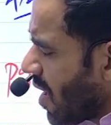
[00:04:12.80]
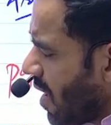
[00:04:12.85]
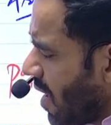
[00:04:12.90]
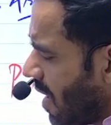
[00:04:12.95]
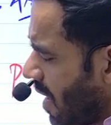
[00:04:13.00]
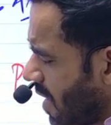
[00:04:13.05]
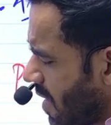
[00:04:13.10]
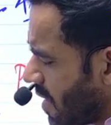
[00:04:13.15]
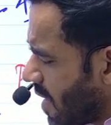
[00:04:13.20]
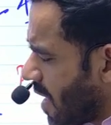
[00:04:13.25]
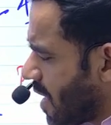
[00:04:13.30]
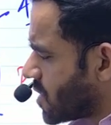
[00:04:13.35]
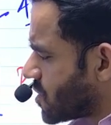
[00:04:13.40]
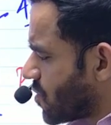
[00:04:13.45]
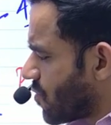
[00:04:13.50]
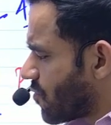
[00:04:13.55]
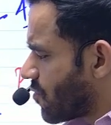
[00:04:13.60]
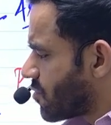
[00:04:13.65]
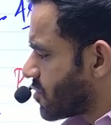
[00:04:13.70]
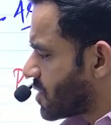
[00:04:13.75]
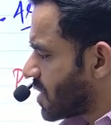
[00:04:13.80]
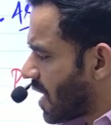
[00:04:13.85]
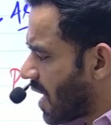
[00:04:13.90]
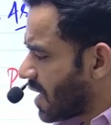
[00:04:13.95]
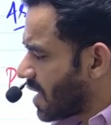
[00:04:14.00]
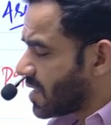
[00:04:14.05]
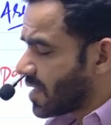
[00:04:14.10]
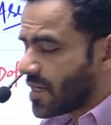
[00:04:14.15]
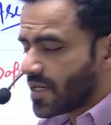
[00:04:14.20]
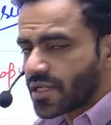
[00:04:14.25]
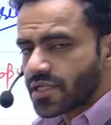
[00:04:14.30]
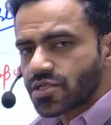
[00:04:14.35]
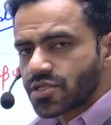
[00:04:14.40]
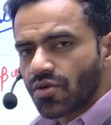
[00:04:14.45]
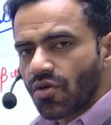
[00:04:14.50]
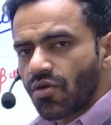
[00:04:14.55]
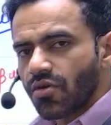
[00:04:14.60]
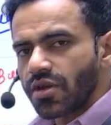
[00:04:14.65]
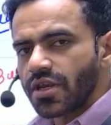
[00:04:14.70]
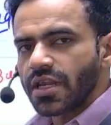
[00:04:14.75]
In case of Gujarat, it is
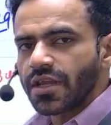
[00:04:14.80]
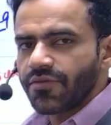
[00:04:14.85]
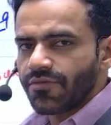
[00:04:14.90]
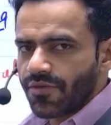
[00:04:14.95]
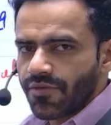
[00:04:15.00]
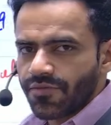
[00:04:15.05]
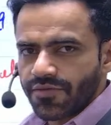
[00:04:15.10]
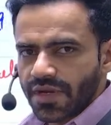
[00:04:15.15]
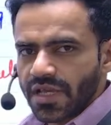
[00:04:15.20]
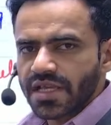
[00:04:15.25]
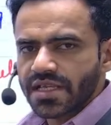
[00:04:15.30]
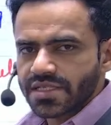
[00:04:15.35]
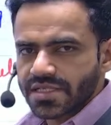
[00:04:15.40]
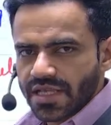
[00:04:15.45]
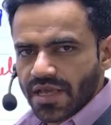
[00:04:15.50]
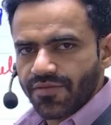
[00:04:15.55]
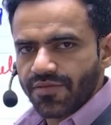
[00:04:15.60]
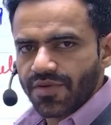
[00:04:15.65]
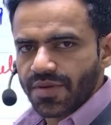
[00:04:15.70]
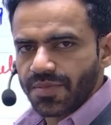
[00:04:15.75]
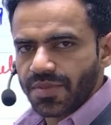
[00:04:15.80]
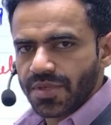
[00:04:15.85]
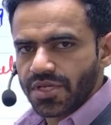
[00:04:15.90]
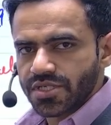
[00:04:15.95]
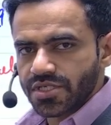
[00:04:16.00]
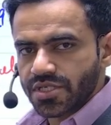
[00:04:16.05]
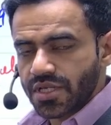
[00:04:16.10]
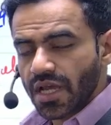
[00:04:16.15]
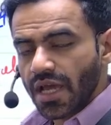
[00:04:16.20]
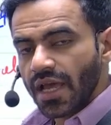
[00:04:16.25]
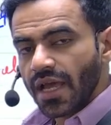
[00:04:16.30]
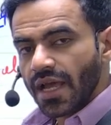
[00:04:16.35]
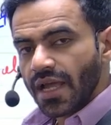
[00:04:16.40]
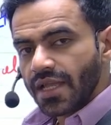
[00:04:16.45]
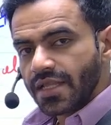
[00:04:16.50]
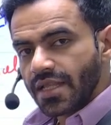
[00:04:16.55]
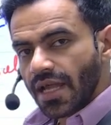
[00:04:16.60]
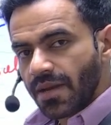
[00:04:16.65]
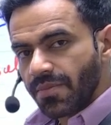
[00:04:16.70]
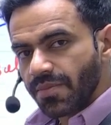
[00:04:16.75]
only 57%.
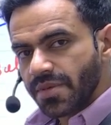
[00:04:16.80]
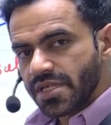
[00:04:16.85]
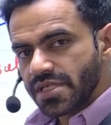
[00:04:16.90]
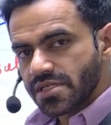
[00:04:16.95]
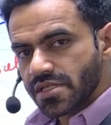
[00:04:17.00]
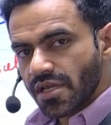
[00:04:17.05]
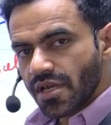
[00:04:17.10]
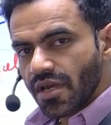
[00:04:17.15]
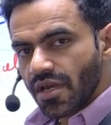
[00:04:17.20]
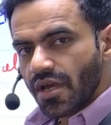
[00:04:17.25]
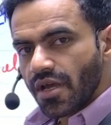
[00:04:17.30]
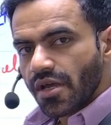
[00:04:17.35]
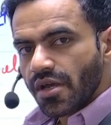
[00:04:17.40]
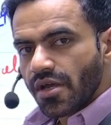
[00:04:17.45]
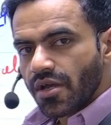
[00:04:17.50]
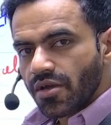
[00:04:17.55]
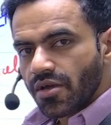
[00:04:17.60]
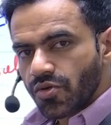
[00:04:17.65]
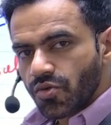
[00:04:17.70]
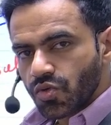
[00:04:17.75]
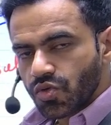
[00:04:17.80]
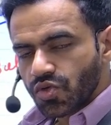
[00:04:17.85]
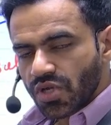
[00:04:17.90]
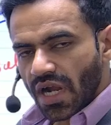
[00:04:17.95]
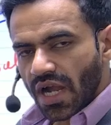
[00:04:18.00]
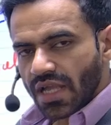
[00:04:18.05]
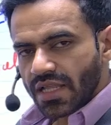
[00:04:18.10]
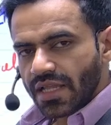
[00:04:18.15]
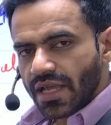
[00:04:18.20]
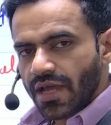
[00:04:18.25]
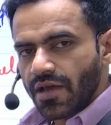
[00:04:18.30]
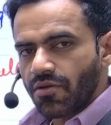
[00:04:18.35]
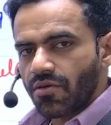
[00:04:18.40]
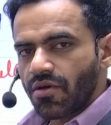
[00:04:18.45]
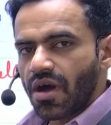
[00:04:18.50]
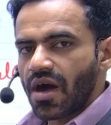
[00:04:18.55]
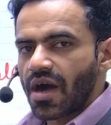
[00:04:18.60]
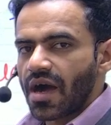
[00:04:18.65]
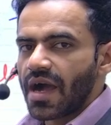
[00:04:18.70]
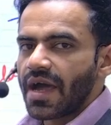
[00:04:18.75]
That means Gujarat have
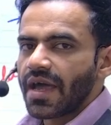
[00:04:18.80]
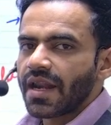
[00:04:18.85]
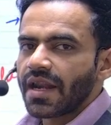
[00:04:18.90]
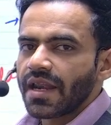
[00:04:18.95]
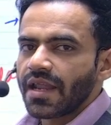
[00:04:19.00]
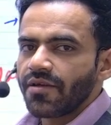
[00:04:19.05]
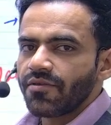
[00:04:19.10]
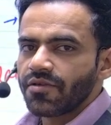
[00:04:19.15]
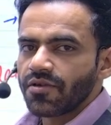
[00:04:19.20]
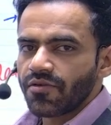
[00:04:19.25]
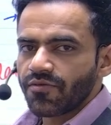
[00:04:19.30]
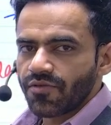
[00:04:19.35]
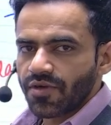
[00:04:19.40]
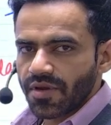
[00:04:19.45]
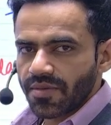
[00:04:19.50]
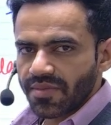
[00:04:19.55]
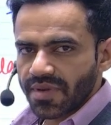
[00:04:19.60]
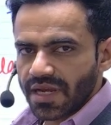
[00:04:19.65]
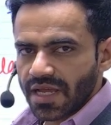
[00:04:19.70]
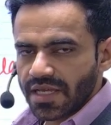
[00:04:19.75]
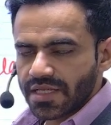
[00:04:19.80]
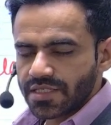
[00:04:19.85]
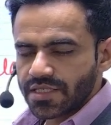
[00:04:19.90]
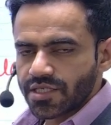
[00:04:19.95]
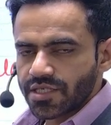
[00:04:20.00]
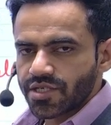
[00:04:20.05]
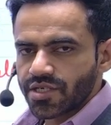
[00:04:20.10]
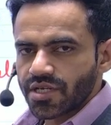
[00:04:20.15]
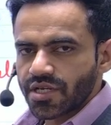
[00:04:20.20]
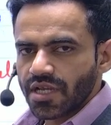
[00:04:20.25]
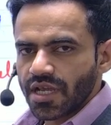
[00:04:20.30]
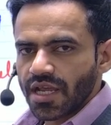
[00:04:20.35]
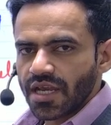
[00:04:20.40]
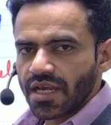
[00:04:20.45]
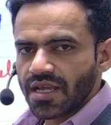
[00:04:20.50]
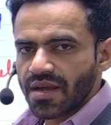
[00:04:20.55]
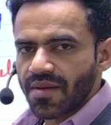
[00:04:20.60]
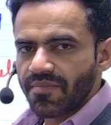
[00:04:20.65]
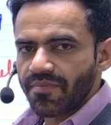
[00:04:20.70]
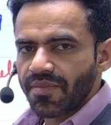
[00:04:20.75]
higher level of urbanization
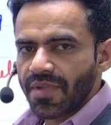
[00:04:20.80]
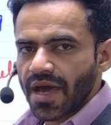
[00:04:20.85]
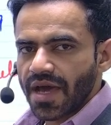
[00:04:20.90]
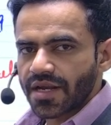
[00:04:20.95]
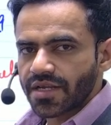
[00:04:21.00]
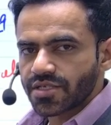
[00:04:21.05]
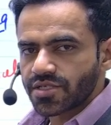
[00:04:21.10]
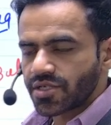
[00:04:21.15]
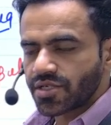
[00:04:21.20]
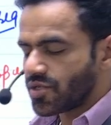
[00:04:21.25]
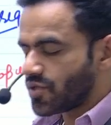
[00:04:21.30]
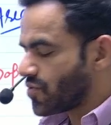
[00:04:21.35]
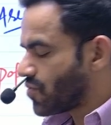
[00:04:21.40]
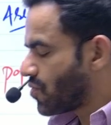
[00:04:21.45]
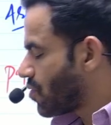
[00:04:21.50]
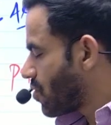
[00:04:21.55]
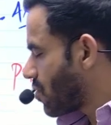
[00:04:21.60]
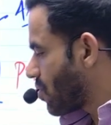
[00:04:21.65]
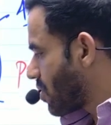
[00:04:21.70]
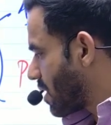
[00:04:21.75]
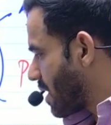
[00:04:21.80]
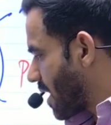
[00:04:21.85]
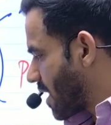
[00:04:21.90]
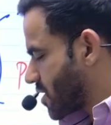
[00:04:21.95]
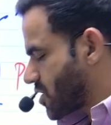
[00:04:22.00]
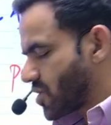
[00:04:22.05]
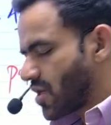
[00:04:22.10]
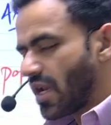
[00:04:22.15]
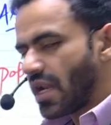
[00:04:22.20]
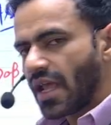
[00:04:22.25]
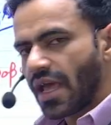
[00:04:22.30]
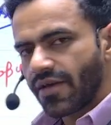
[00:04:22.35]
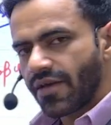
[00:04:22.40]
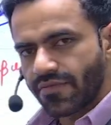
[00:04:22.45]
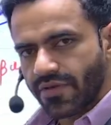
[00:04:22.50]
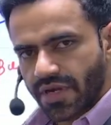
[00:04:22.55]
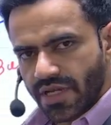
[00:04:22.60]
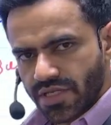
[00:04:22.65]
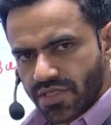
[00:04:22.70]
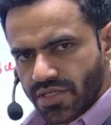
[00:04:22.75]
in comparison to national
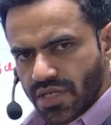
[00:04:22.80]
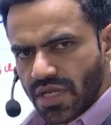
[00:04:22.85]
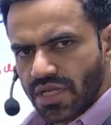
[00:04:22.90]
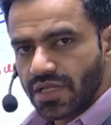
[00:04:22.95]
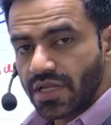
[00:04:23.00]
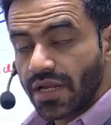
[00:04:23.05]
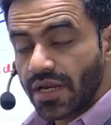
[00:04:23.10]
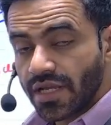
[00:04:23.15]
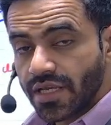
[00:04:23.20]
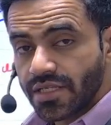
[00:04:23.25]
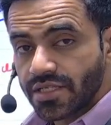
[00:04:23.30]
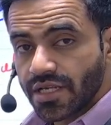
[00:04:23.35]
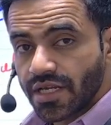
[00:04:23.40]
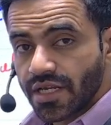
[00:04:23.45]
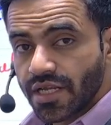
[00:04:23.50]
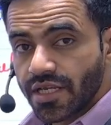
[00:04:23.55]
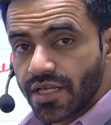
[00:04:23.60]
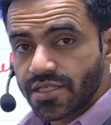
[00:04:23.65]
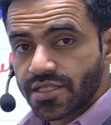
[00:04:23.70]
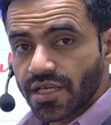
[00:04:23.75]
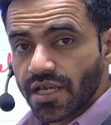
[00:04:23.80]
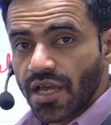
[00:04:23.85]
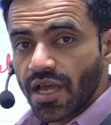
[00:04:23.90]
average. The reason is